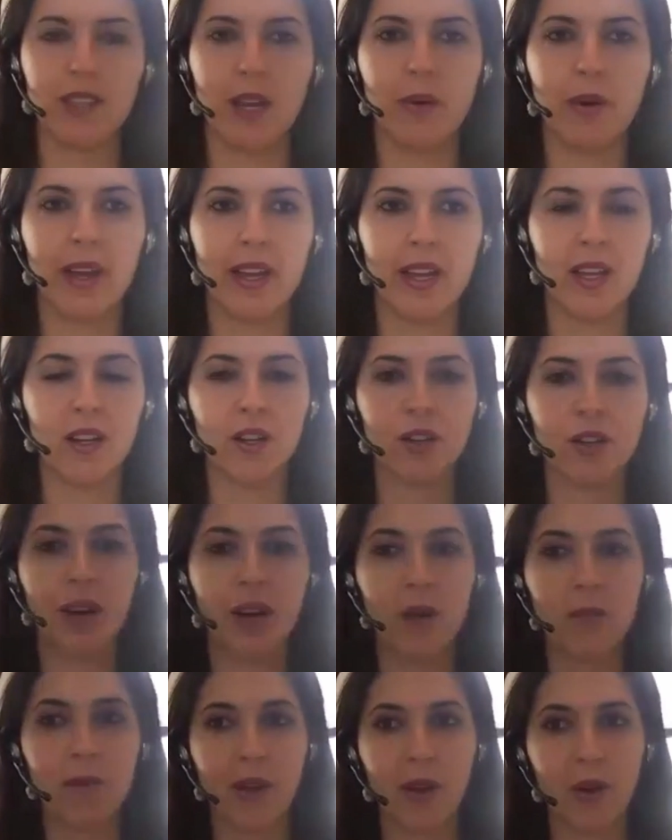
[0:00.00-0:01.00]
how I can
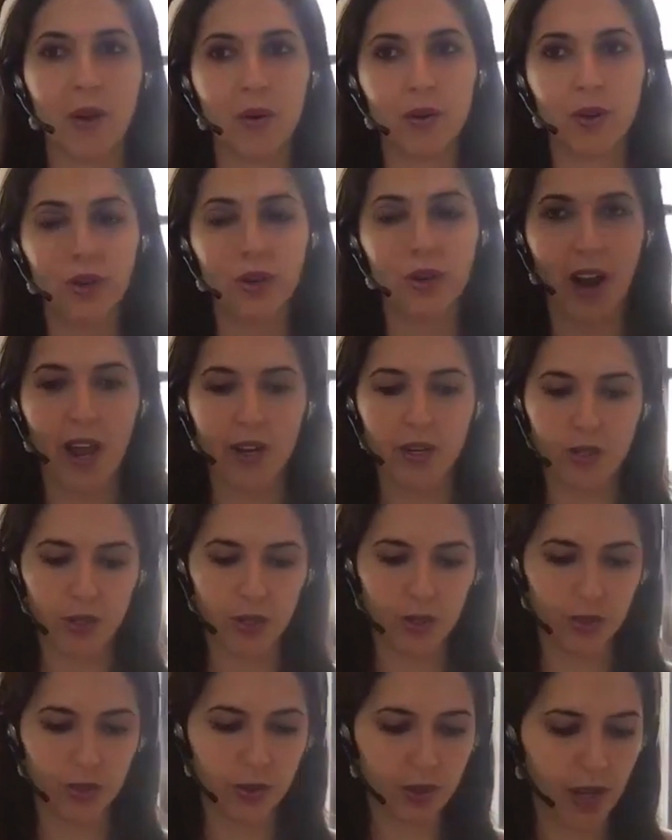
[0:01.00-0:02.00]
create my own
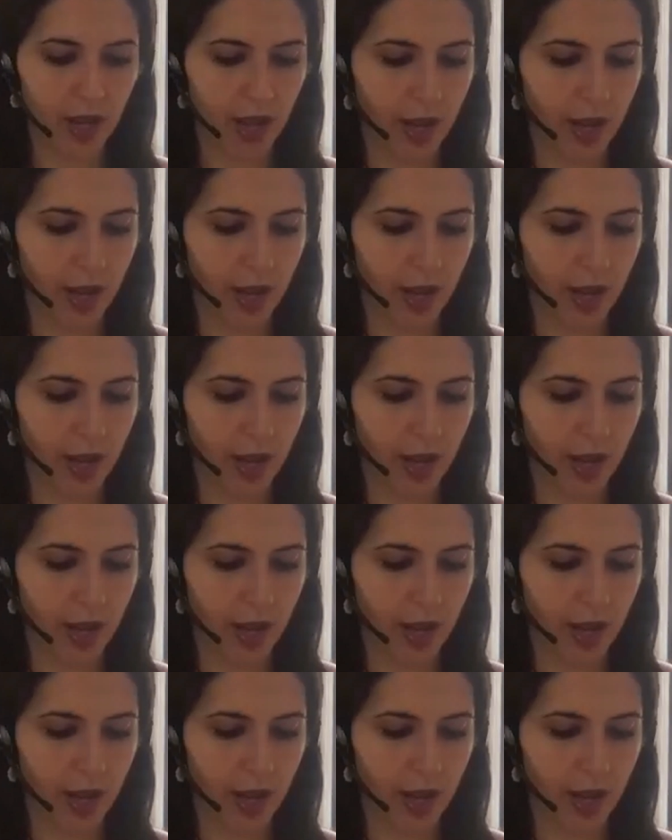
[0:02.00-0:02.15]
gratitude,